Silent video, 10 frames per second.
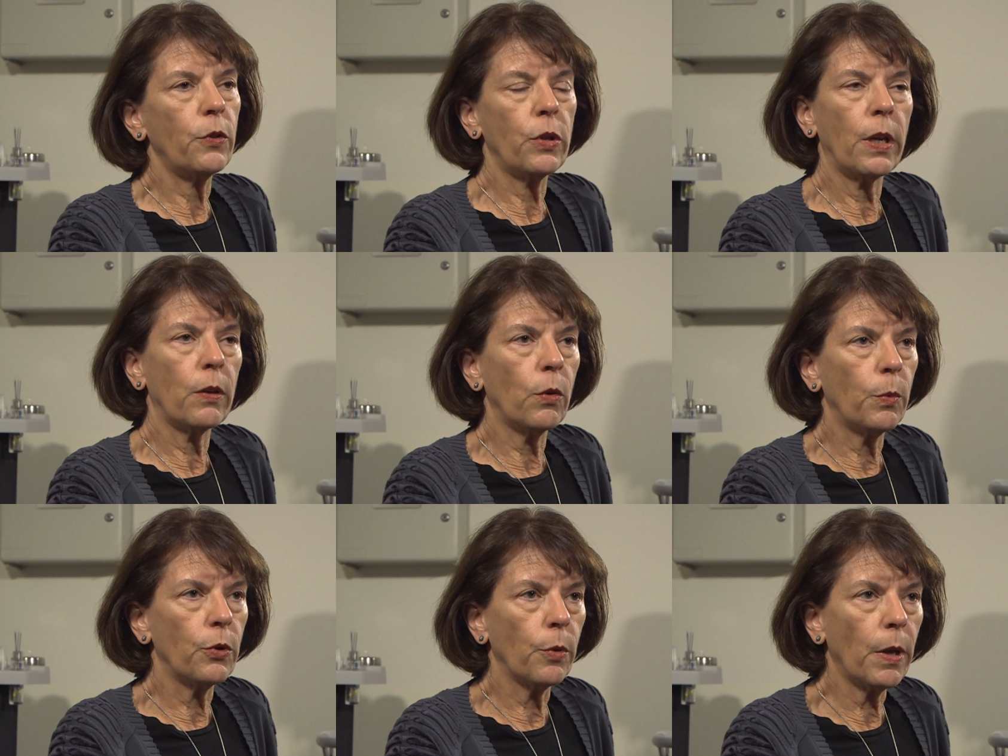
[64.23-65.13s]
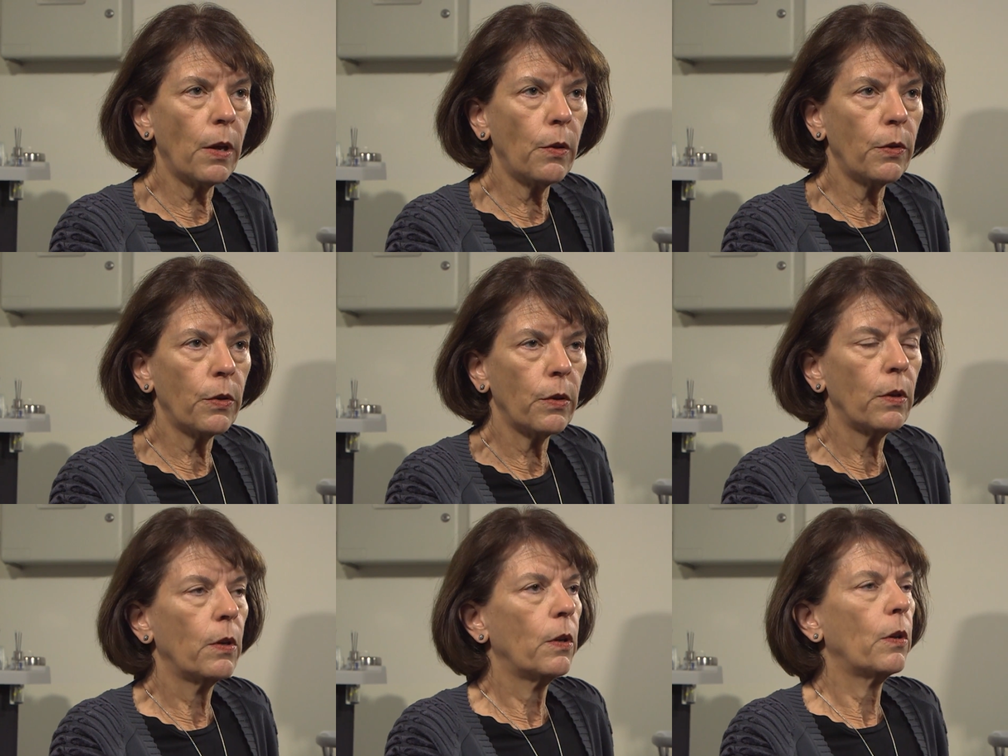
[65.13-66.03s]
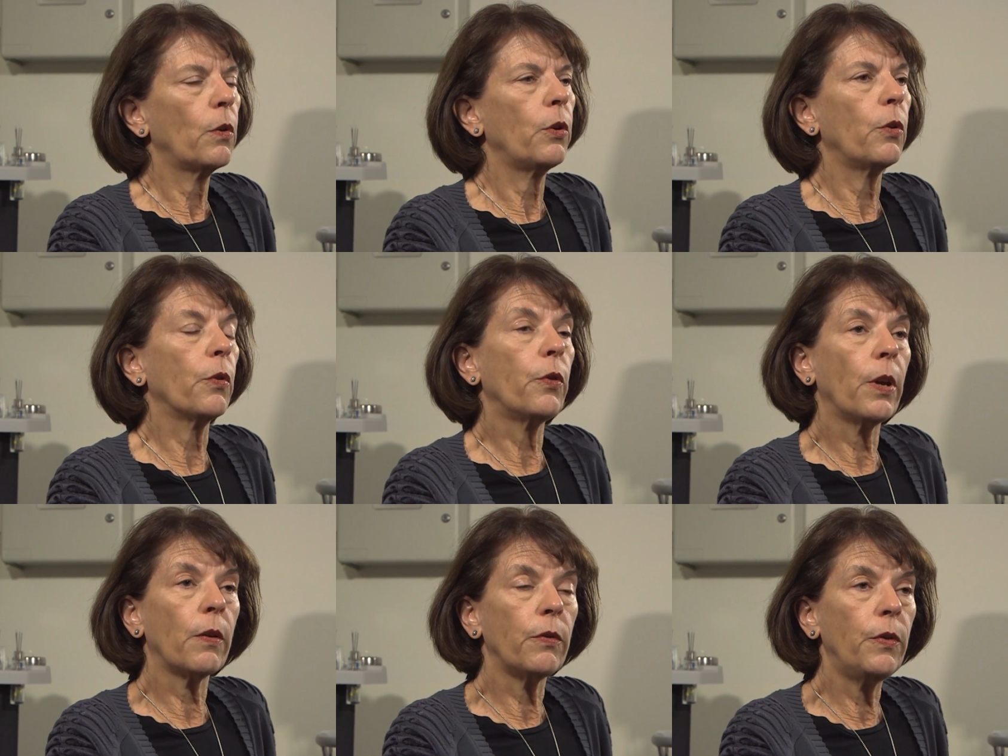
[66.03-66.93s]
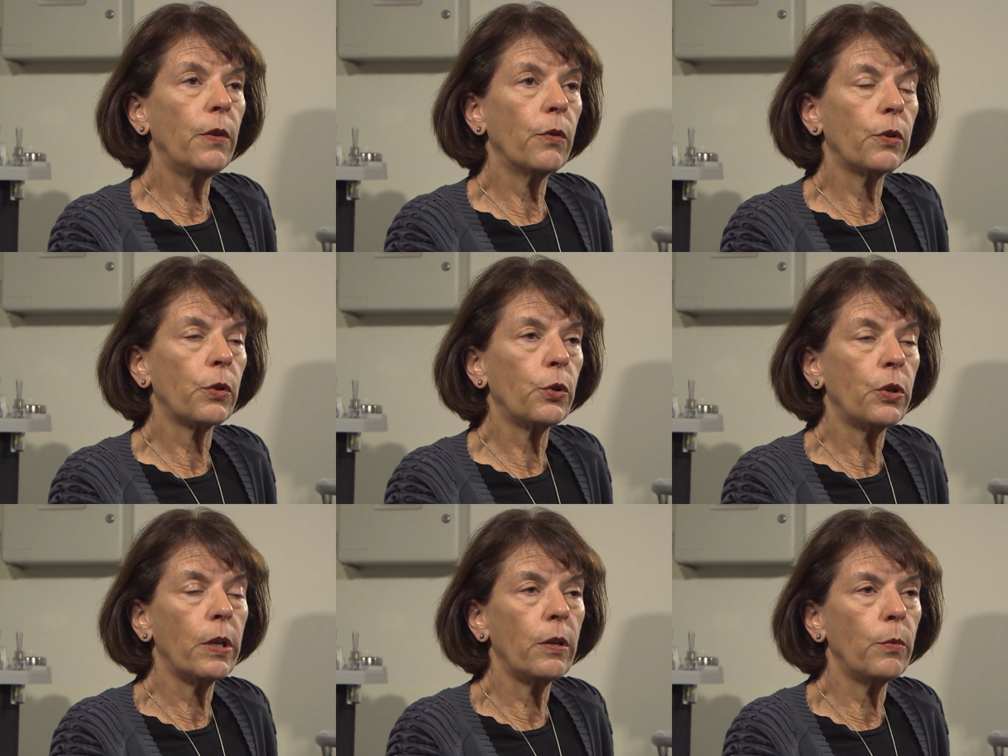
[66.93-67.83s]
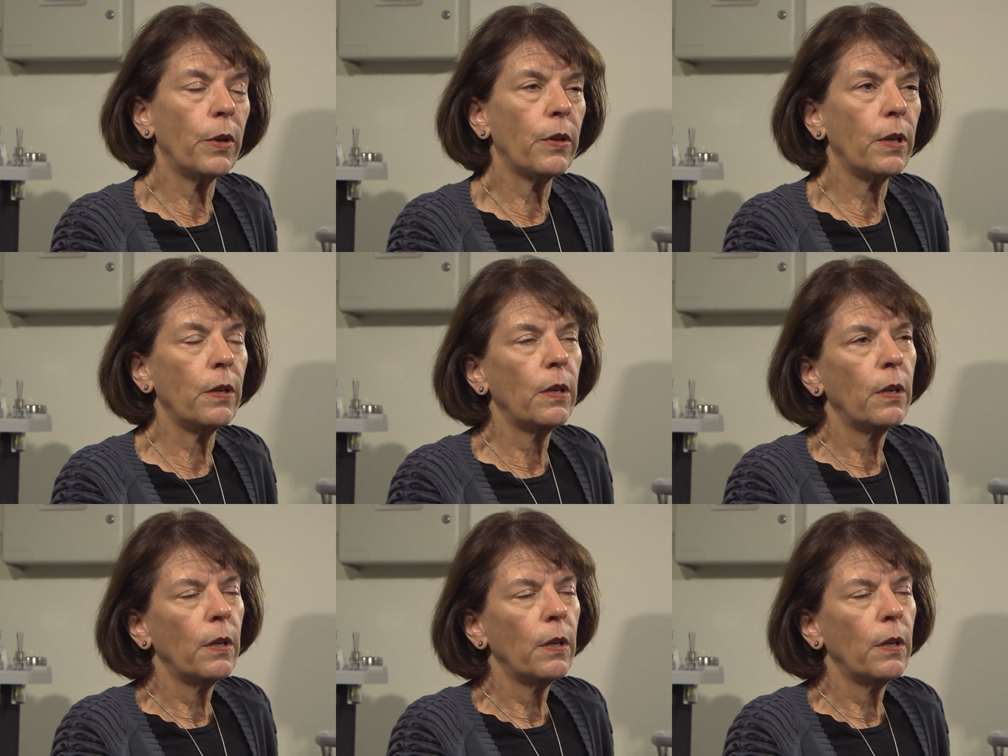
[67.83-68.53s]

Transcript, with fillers: that you can't open your mouth, or if you have a fever associated with it,